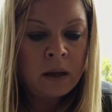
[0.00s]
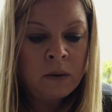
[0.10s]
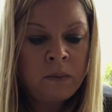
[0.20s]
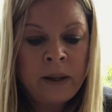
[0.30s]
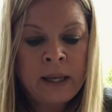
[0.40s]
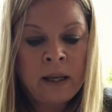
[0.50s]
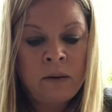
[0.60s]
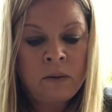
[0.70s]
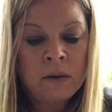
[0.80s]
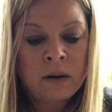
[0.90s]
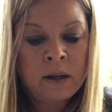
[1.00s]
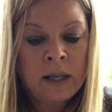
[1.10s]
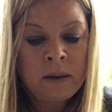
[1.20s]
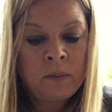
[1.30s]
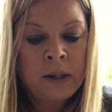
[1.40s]
We can order
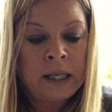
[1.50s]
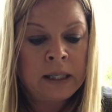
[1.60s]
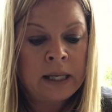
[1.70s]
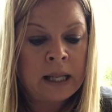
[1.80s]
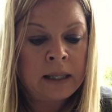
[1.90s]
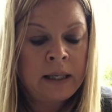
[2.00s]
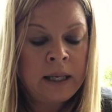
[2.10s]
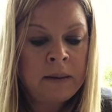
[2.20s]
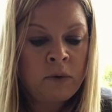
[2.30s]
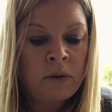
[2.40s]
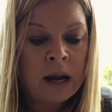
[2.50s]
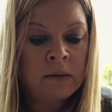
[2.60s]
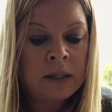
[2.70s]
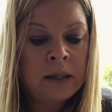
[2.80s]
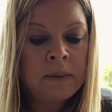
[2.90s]
him, we can yell at him,
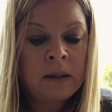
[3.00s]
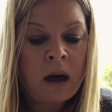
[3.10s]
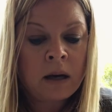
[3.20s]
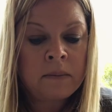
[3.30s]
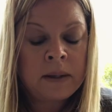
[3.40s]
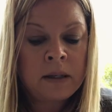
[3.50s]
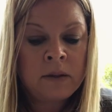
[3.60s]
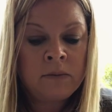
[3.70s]
ground him, and lock him in his